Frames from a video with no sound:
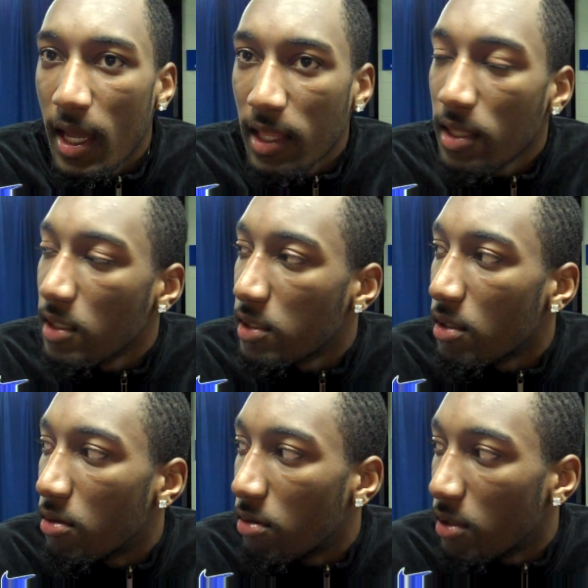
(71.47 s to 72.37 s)
I think
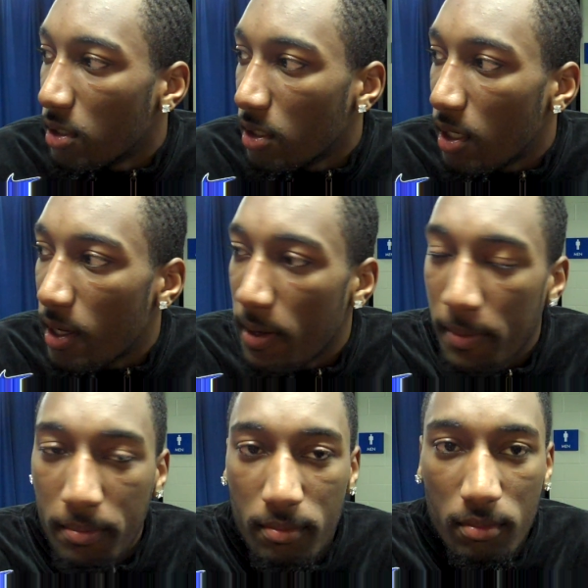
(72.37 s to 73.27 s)
so.
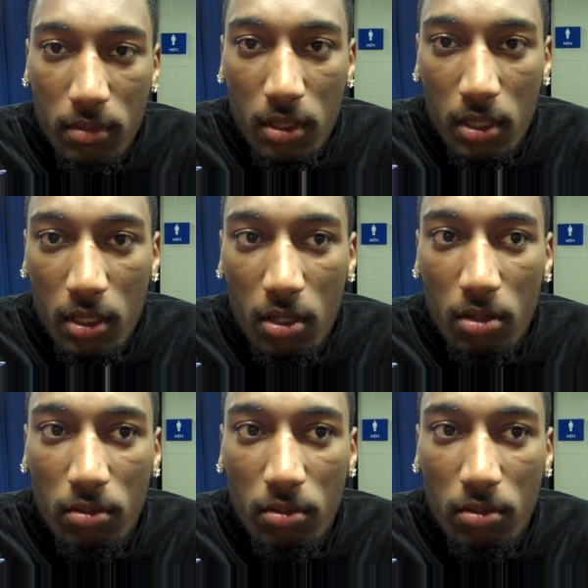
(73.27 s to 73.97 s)
You know,